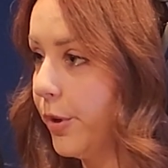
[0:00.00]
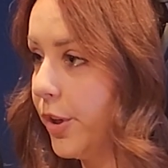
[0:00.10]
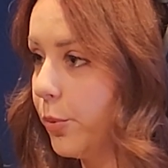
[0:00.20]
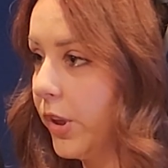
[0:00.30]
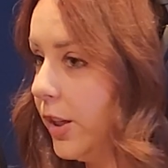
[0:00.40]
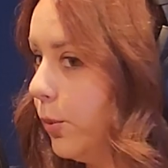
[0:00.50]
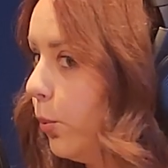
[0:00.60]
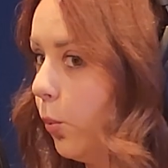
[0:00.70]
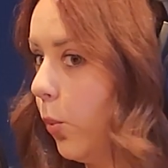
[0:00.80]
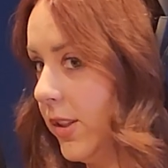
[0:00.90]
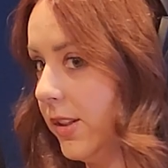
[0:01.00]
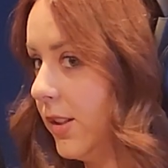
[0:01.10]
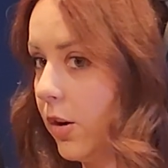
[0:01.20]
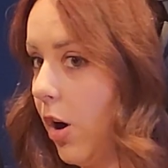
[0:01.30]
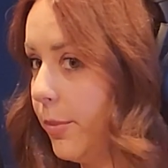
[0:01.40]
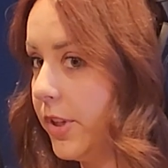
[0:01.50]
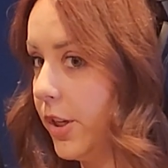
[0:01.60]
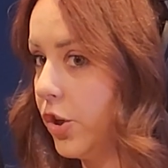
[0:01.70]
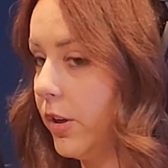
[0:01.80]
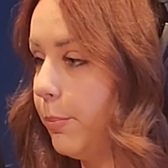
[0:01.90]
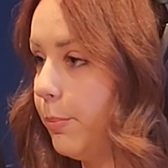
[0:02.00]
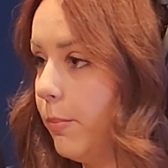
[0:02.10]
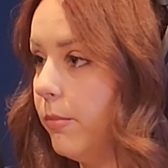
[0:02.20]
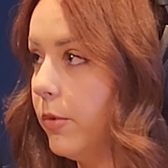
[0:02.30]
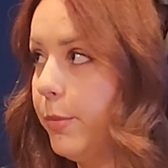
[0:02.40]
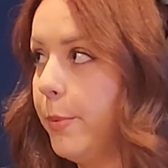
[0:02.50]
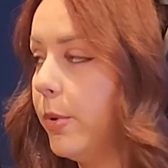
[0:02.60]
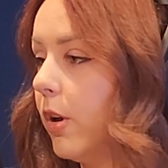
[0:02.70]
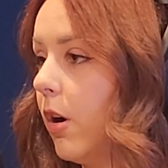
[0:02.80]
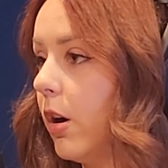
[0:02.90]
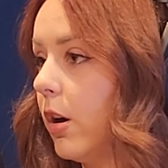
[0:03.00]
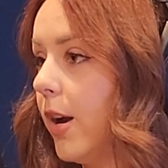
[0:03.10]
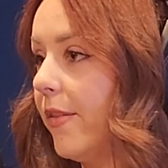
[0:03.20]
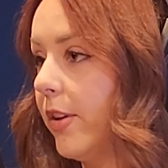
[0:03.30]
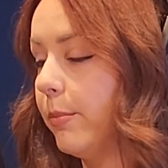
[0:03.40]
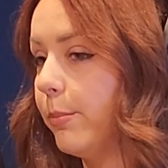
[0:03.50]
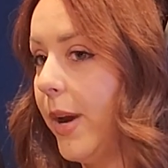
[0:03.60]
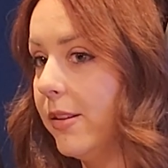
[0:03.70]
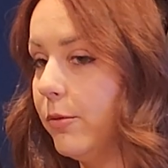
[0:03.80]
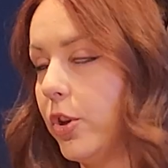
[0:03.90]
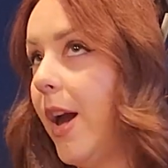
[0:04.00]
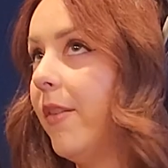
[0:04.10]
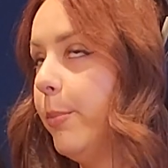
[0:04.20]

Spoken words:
but it really wasn't a competition. People are having pets.